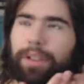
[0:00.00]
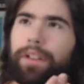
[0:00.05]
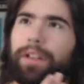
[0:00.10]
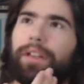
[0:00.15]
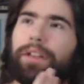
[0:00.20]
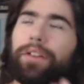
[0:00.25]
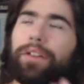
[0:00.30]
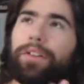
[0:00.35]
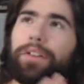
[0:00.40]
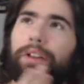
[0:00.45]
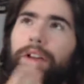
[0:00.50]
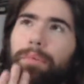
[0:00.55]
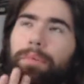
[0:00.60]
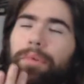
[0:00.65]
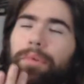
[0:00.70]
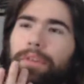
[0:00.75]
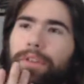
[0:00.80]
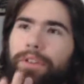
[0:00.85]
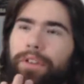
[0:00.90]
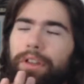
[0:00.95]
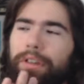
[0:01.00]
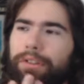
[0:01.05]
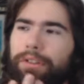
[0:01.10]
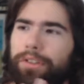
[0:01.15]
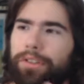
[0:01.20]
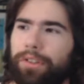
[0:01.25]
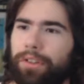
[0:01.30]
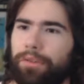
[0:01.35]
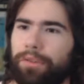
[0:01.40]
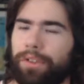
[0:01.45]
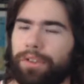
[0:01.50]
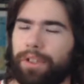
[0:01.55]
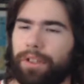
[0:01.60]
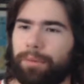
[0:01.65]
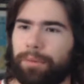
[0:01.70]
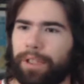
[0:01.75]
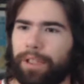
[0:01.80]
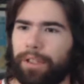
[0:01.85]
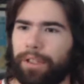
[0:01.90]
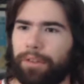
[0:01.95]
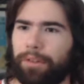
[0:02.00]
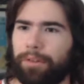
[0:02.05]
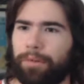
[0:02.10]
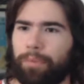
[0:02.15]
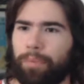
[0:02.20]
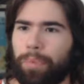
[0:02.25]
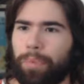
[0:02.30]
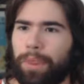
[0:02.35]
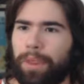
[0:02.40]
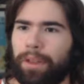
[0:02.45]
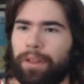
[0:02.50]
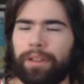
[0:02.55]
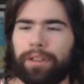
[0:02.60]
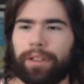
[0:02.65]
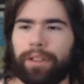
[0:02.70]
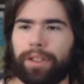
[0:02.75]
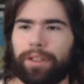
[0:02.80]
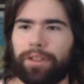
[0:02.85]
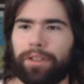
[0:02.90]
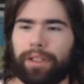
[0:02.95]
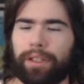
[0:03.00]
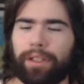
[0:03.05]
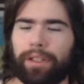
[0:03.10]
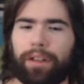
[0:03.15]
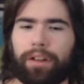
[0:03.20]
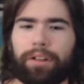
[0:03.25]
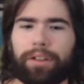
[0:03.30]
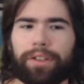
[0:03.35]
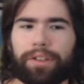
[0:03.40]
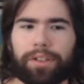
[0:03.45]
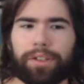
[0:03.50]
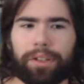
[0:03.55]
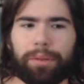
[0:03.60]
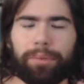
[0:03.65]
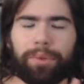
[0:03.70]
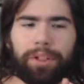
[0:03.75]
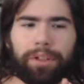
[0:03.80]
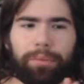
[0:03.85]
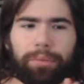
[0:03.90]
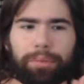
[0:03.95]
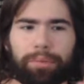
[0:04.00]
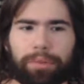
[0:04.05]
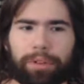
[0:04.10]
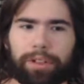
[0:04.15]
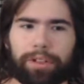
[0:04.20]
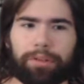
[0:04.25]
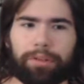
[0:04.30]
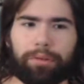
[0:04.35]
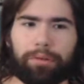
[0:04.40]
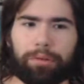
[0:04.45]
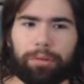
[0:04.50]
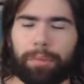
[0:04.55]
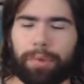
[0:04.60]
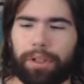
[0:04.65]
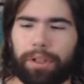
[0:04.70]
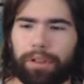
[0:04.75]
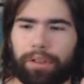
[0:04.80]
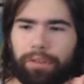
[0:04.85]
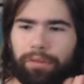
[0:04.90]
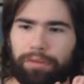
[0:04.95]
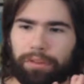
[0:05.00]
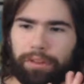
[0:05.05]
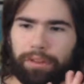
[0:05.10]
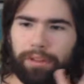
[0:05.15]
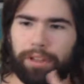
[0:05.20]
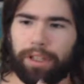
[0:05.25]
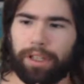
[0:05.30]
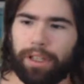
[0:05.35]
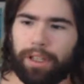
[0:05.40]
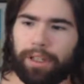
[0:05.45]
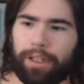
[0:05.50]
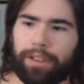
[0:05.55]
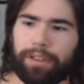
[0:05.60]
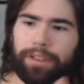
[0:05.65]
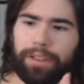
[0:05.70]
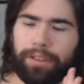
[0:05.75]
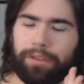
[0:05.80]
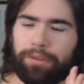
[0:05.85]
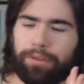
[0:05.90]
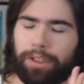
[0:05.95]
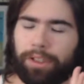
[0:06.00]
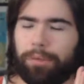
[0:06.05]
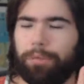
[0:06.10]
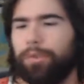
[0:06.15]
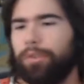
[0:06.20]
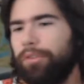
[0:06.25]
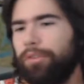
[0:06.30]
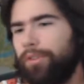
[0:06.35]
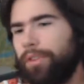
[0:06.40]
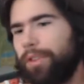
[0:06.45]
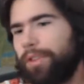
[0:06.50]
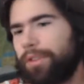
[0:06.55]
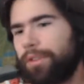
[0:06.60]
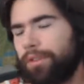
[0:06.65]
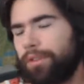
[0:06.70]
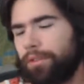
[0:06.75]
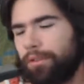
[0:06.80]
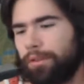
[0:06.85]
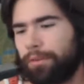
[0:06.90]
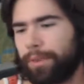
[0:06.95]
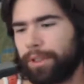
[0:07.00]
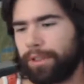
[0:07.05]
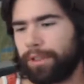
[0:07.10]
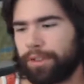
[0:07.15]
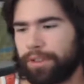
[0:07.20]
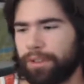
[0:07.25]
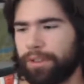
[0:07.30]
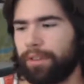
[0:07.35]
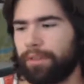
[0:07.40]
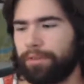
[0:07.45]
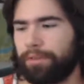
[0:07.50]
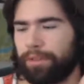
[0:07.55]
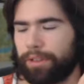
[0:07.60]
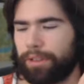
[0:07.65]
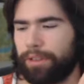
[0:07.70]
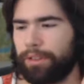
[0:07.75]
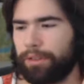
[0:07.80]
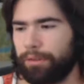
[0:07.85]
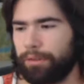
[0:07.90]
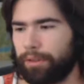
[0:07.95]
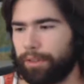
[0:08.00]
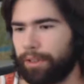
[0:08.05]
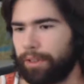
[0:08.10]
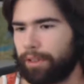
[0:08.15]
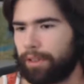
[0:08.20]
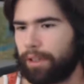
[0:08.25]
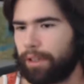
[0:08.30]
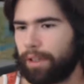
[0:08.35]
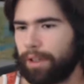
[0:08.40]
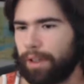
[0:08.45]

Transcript: There's a couple. There's other shows coming out next. Like August seems like a pretty cool month for TV and movies. So there's stuff to do there.